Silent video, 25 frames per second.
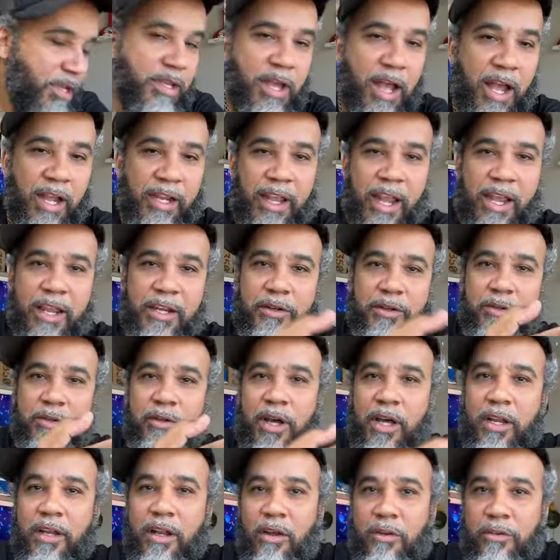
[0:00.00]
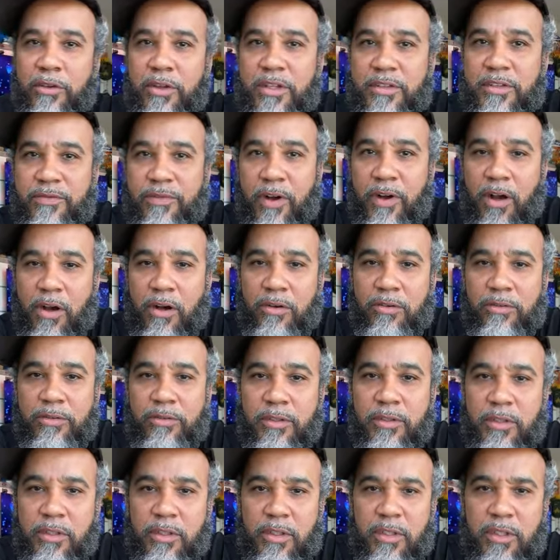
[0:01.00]
I can't do nothing on this phone.
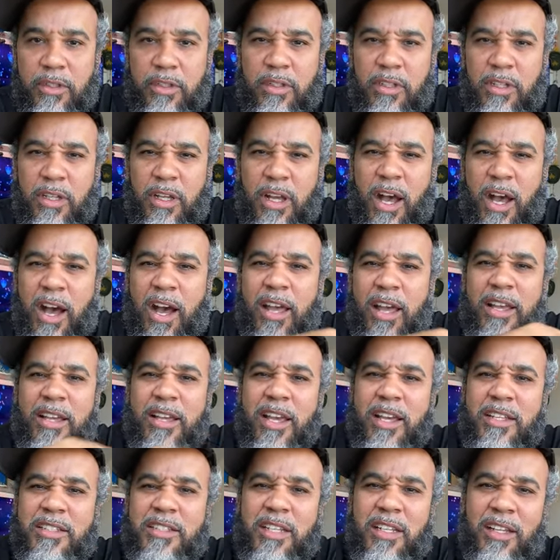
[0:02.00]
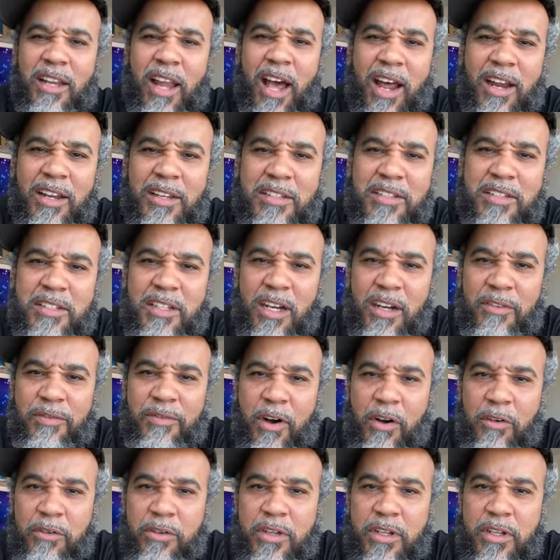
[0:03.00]
It, it's a lot of stuff
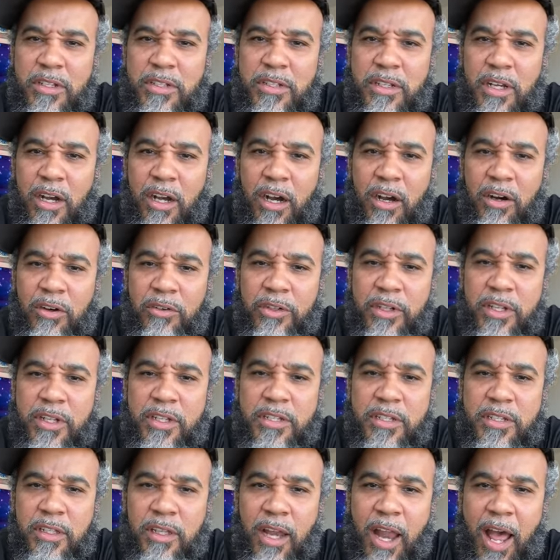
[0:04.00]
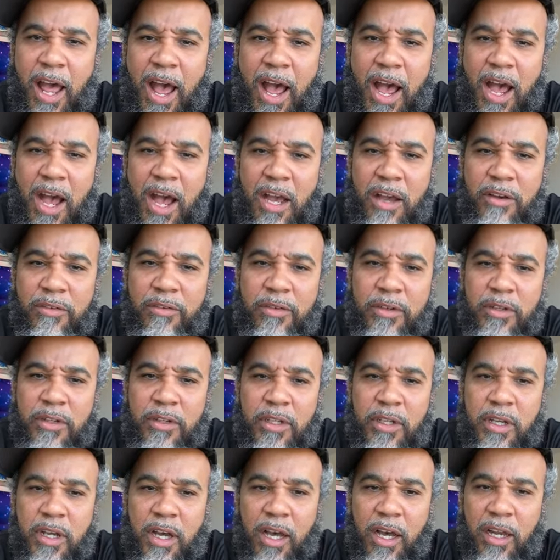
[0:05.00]
on this on this live.
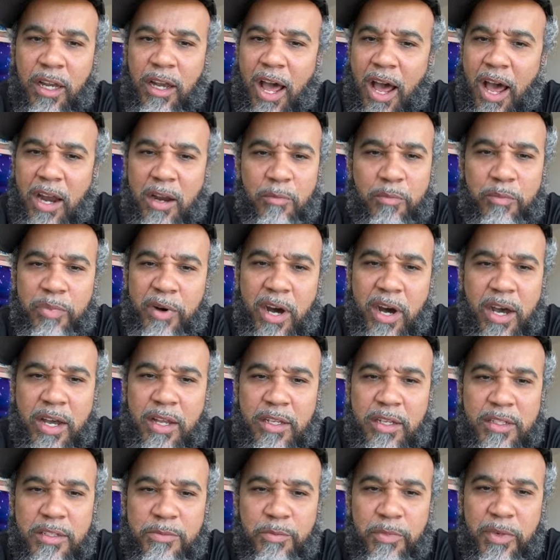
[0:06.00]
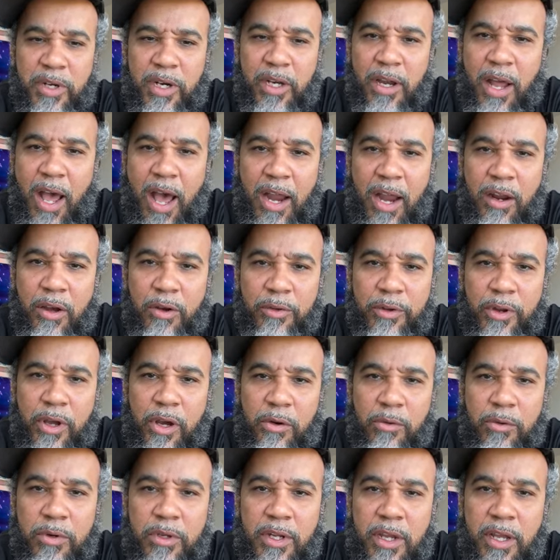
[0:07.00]
A lot of buttons, but I don't
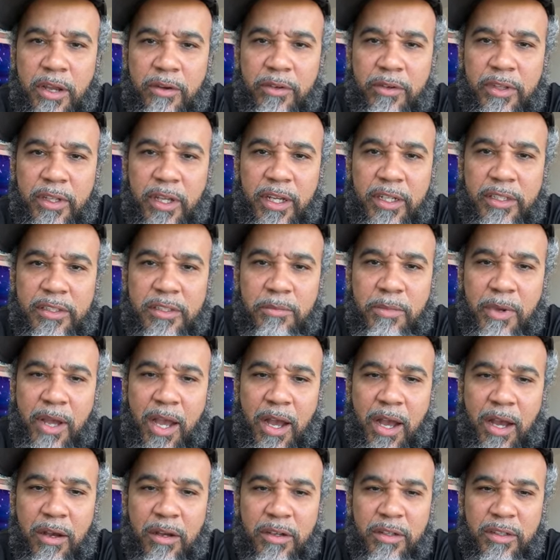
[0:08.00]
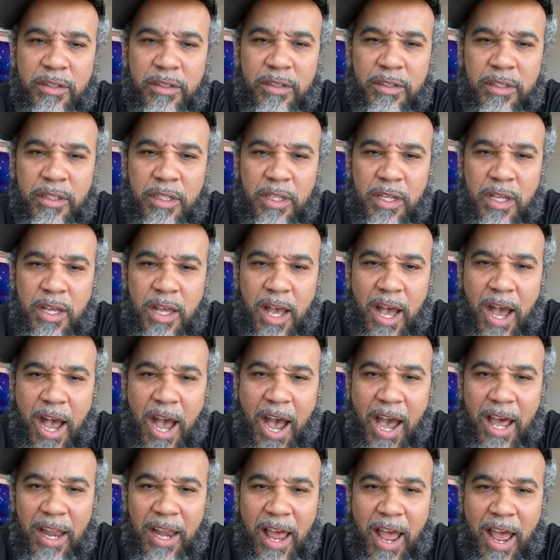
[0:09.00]
know what everything's about.
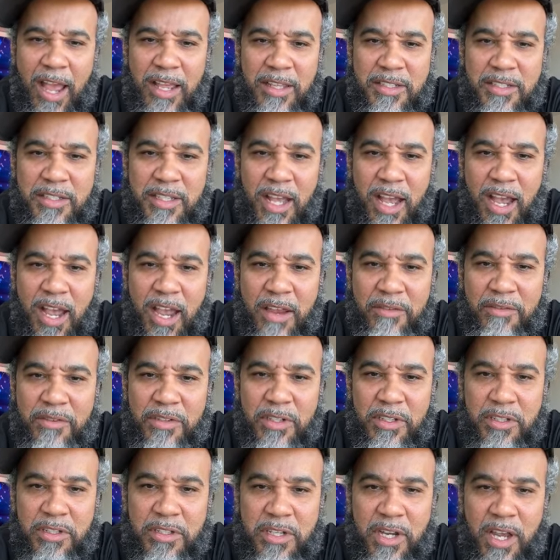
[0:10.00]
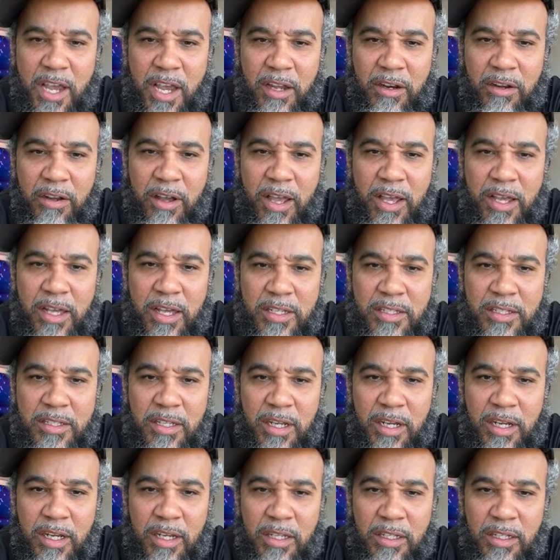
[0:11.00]
Highlight saved to the channel as
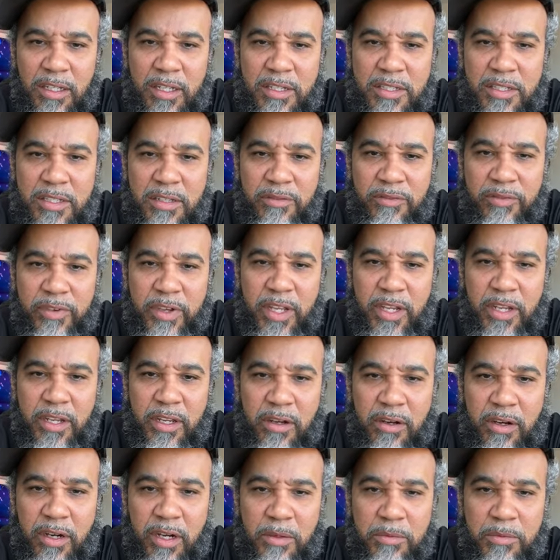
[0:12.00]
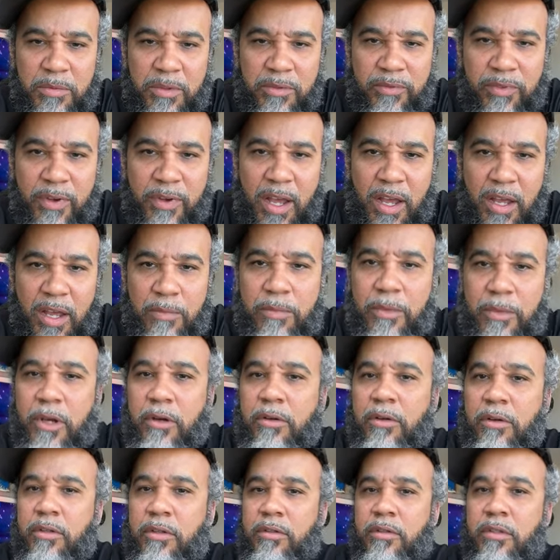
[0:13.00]
unlisted video up to five.
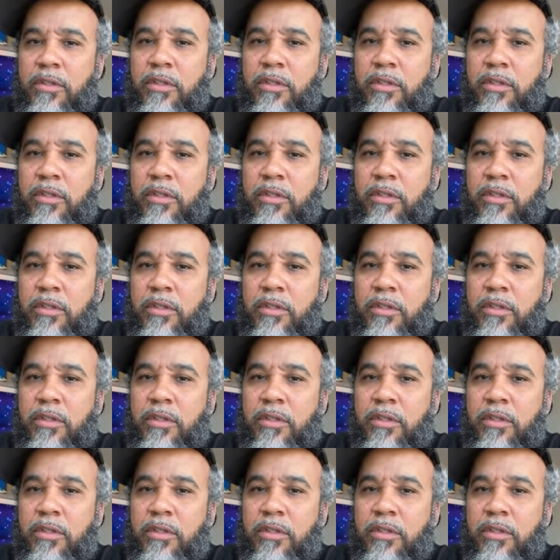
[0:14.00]
Okay.